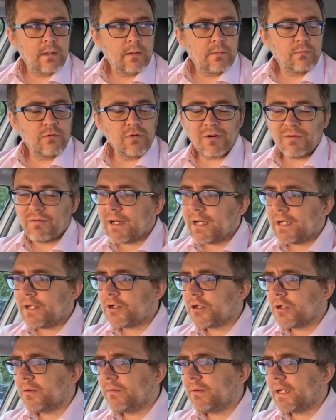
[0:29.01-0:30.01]
Not really
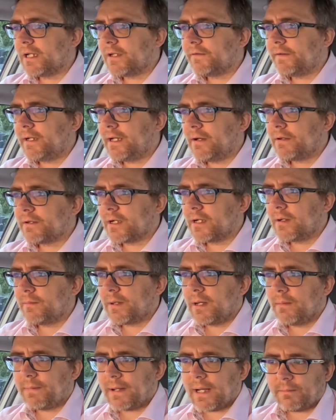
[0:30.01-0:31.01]
sure what this video is going to be
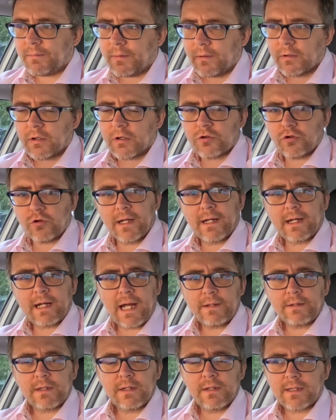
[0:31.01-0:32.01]
about, but I'm going to try and
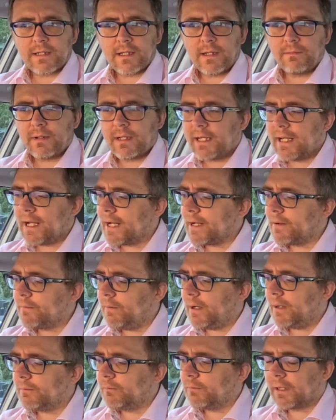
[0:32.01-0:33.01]
capture some of the
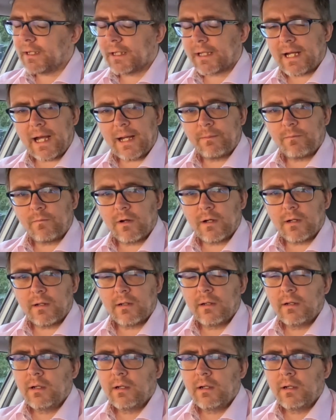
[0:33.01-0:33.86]
A1 with a camera,